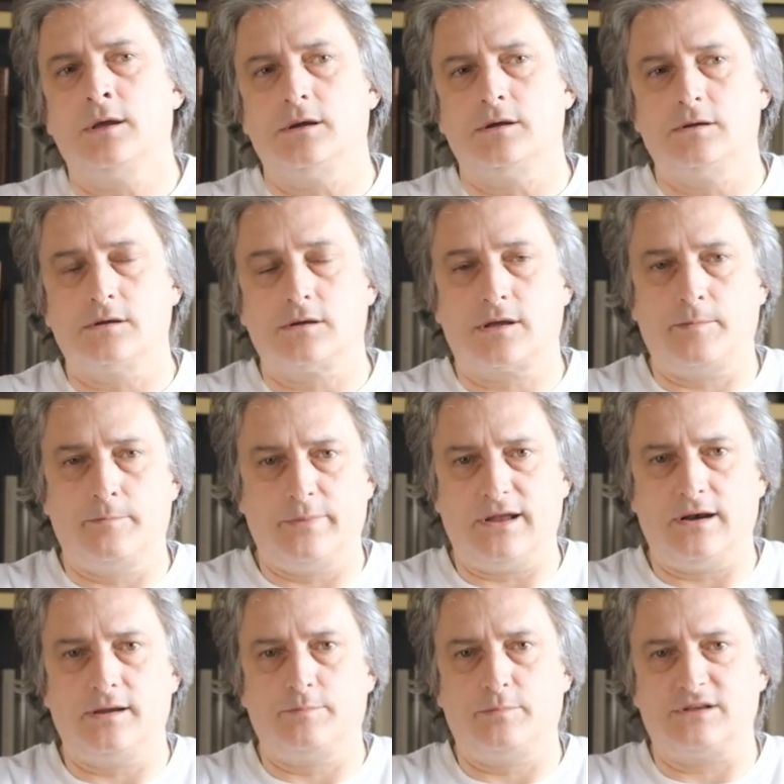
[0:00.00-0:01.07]

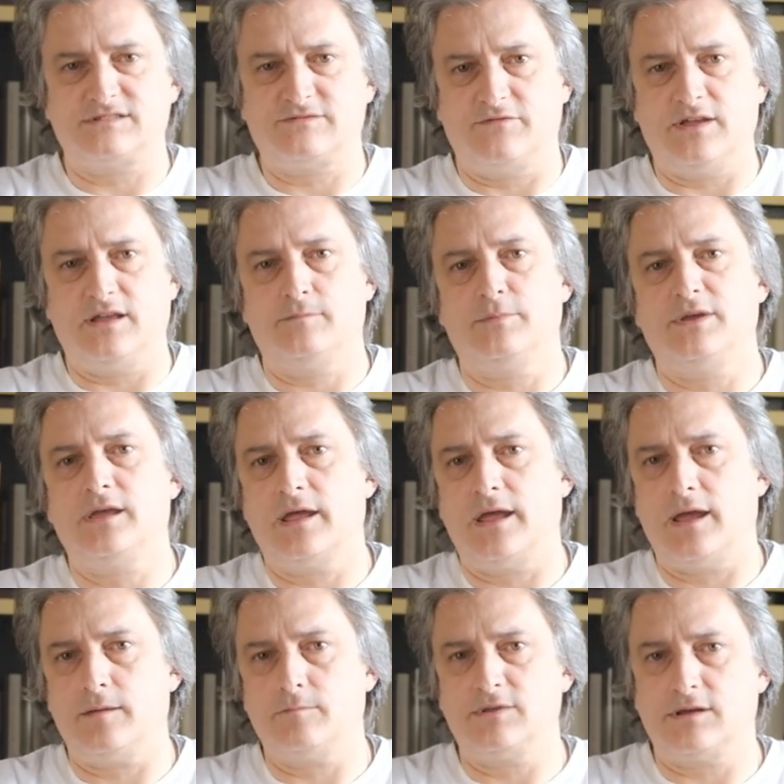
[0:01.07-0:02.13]
Capelli plus film
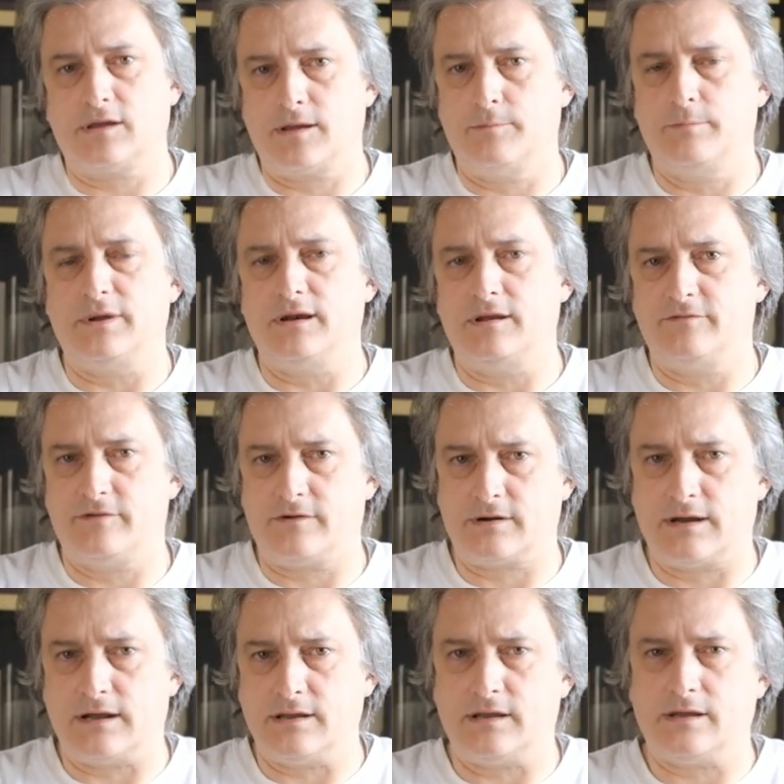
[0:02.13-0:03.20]
became the Capelli
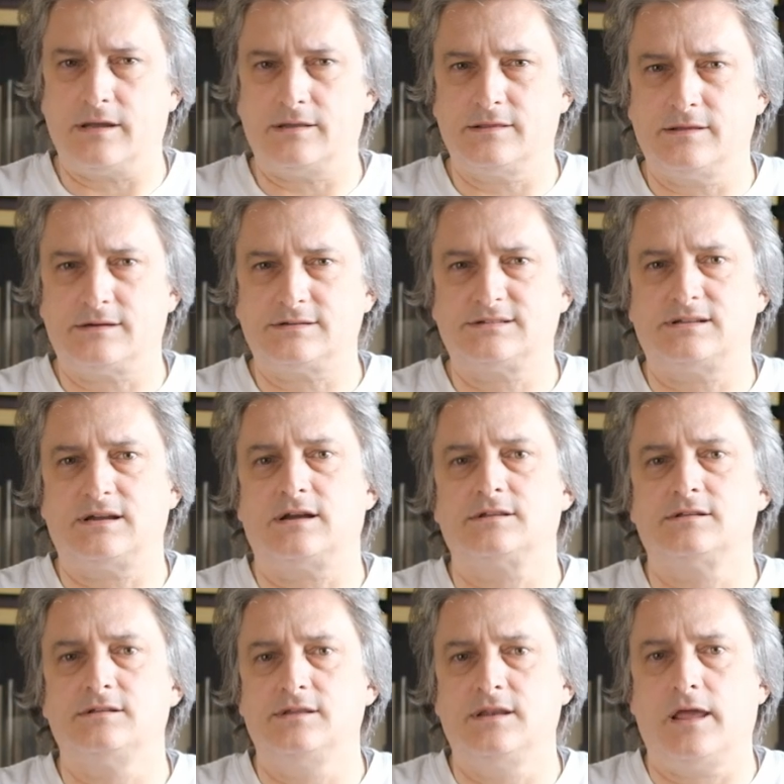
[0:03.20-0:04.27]
Ferrania, and there
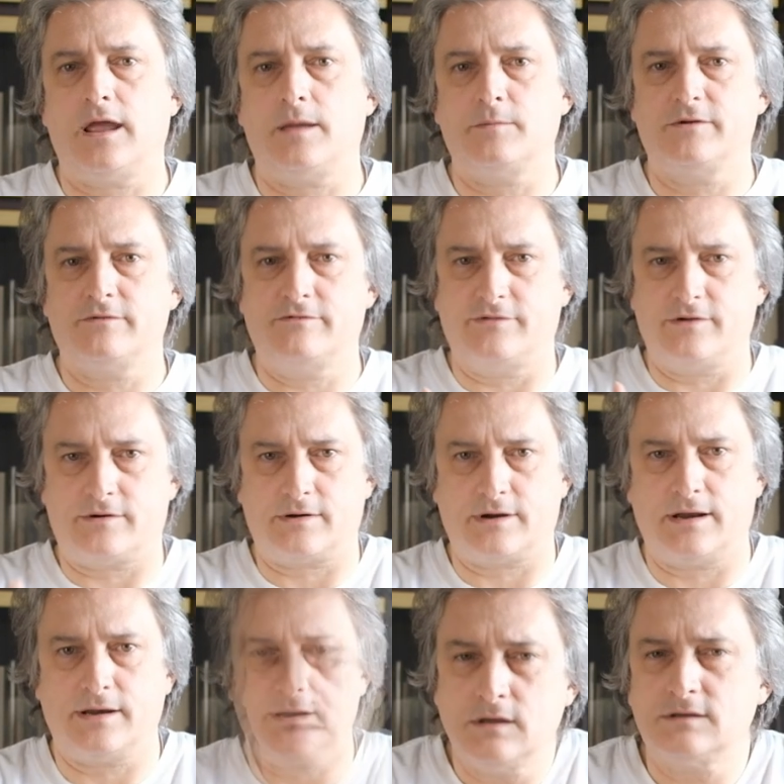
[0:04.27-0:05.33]
started the name
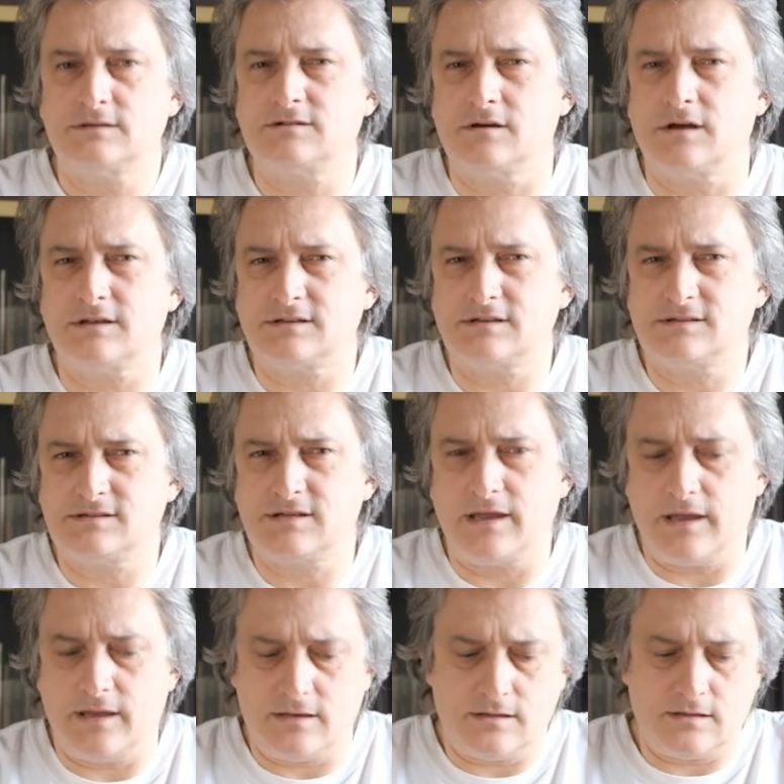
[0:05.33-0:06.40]
Ferrania. So, as I
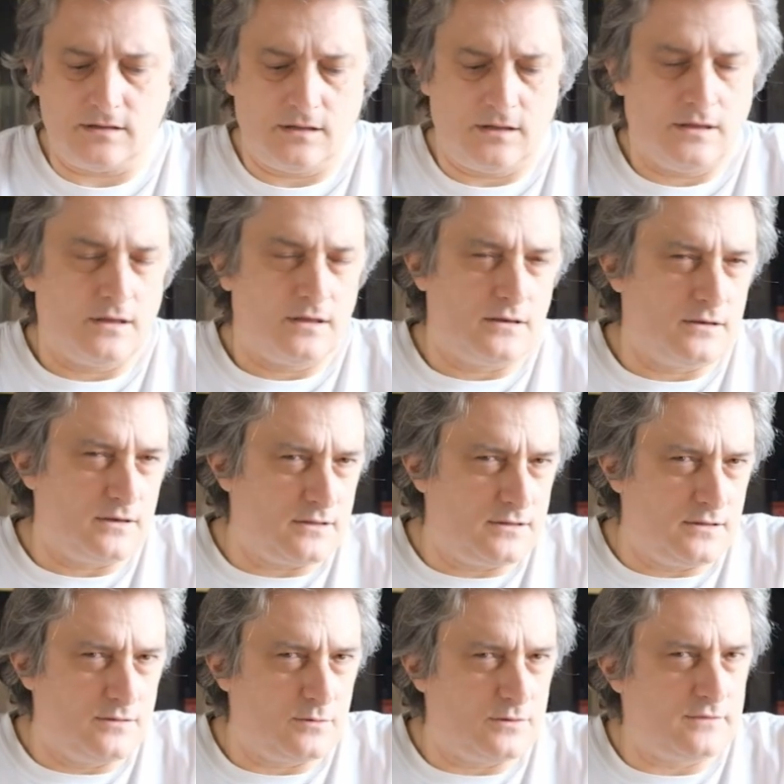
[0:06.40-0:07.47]
said,
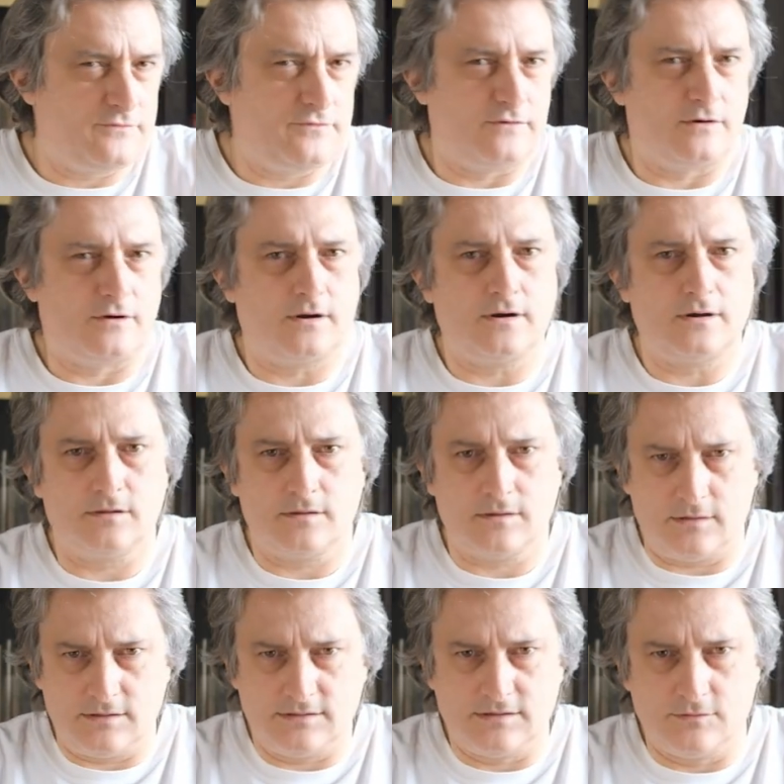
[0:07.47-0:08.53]
1924,
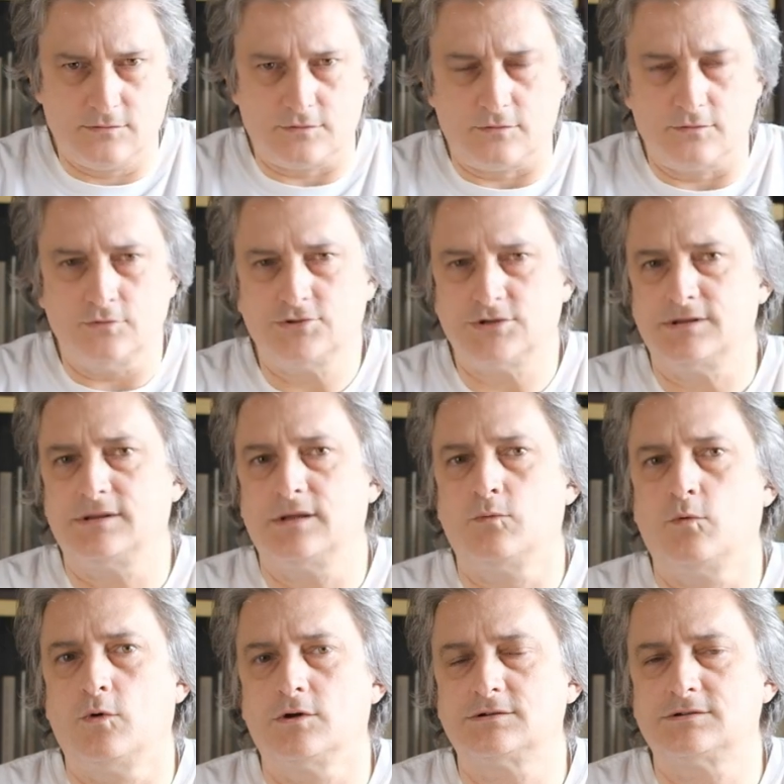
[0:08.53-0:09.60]
Istituto Luce, there
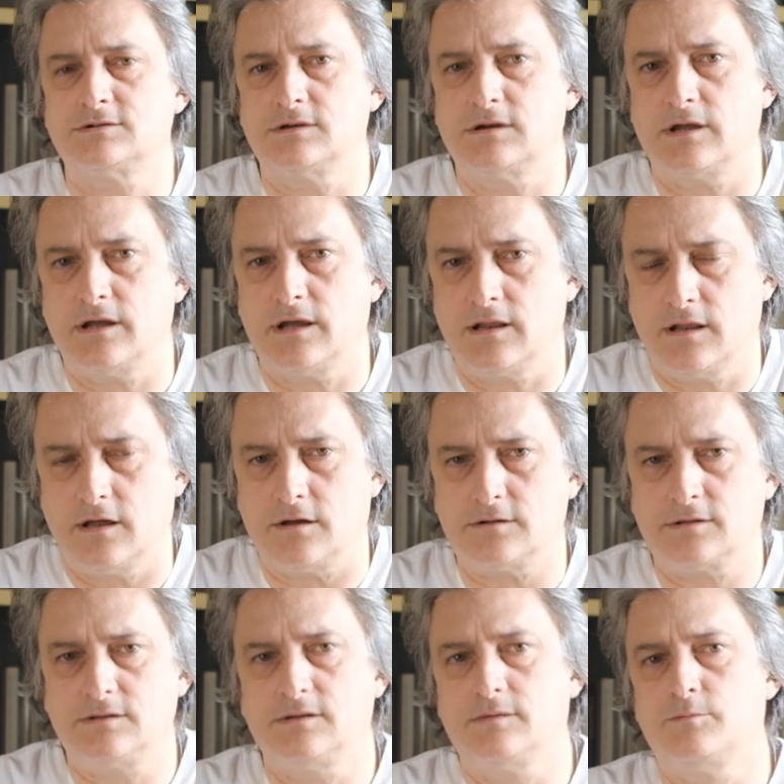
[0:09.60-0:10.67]
was a
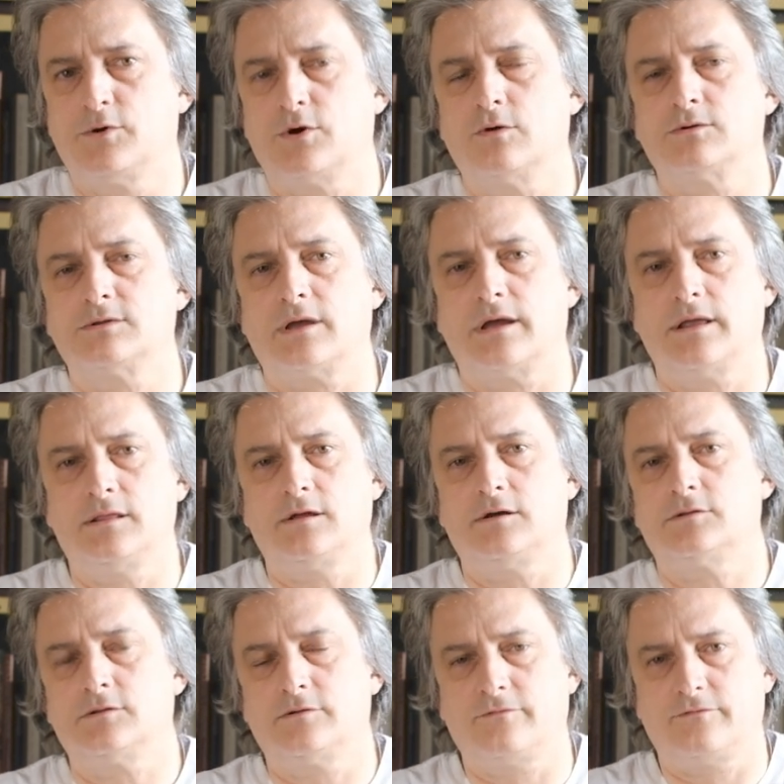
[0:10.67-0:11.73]
lot that brought a
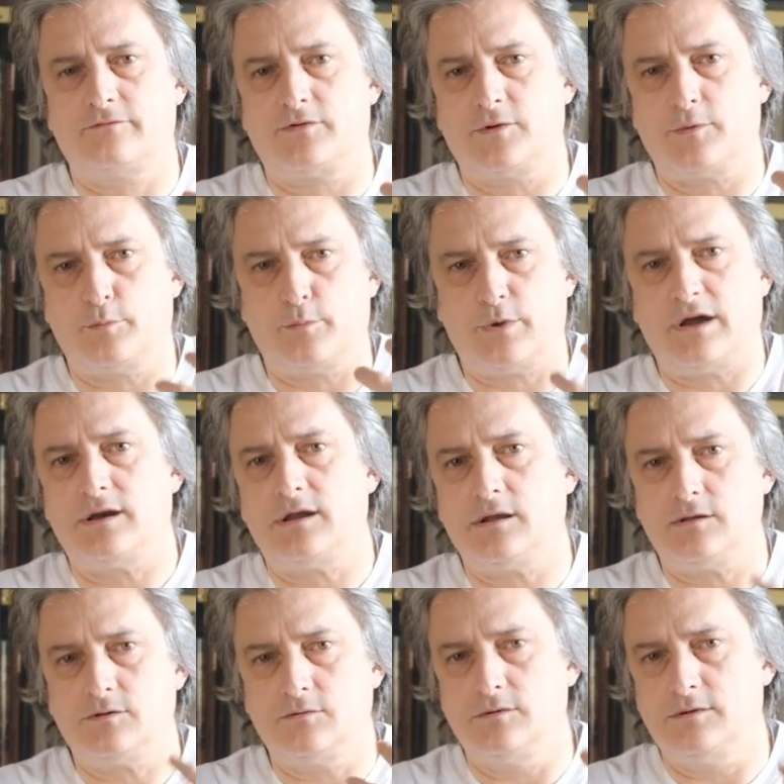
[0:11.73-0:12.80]
lot of
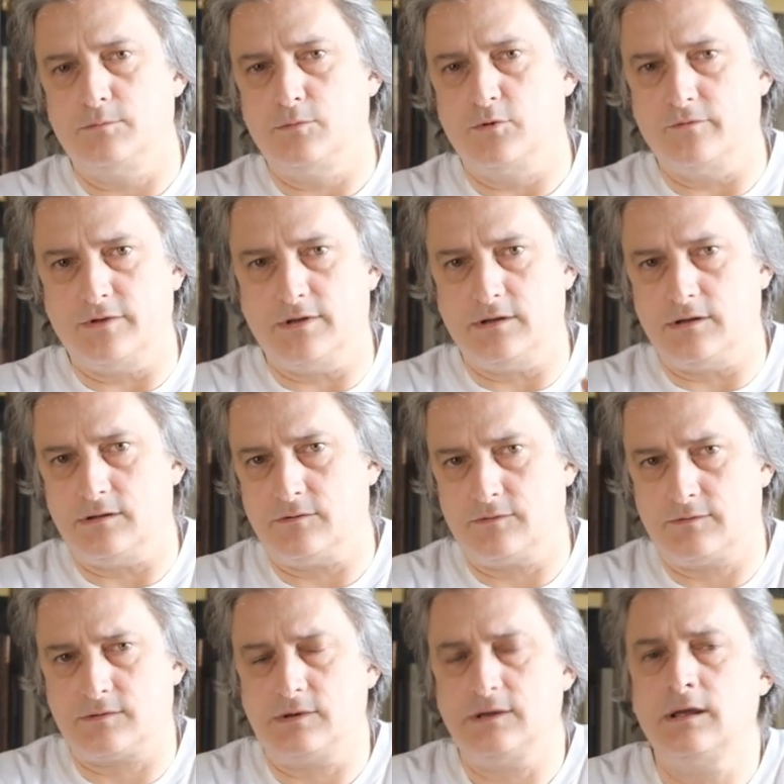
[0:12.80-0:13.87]
money to the movie
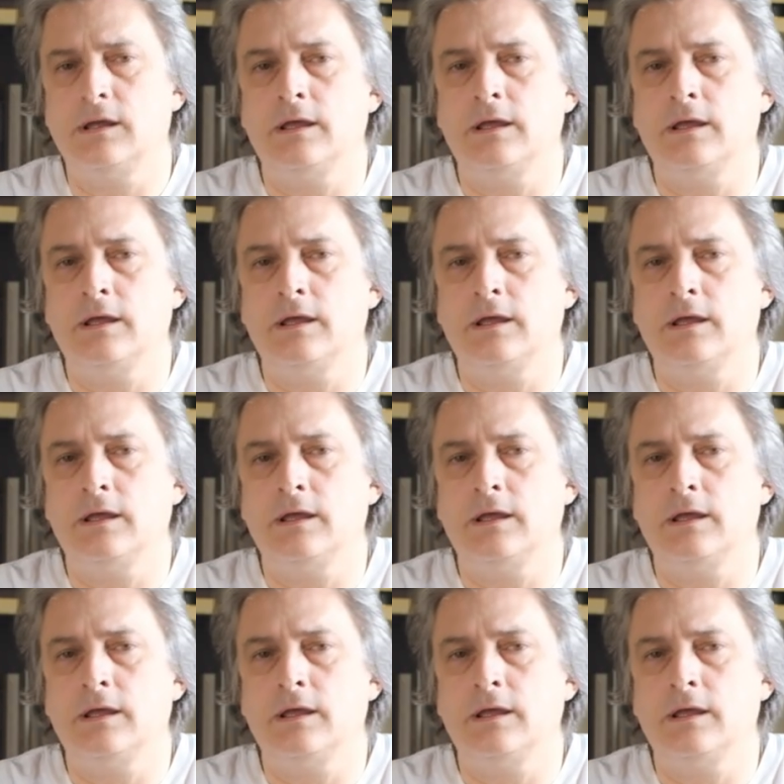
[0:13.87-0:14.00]
industry,